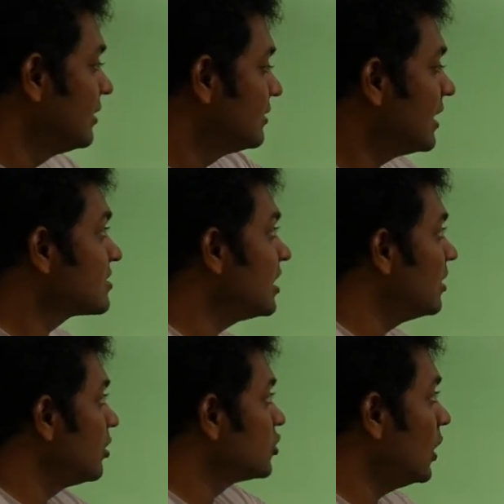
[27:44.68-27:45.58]
The extra
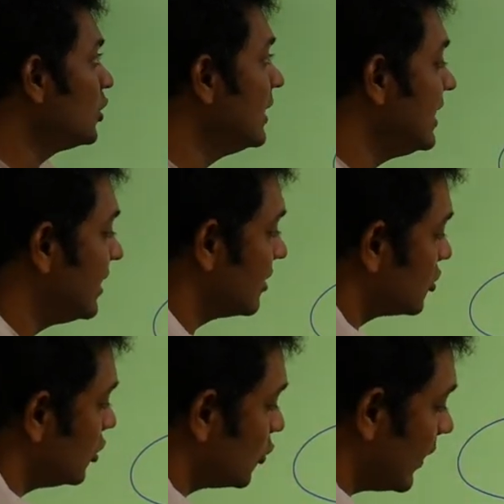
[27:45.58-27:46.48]
number is what? 28.
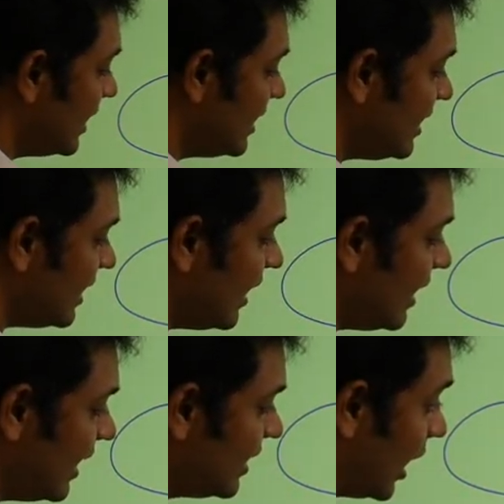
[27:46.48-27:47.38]
So 28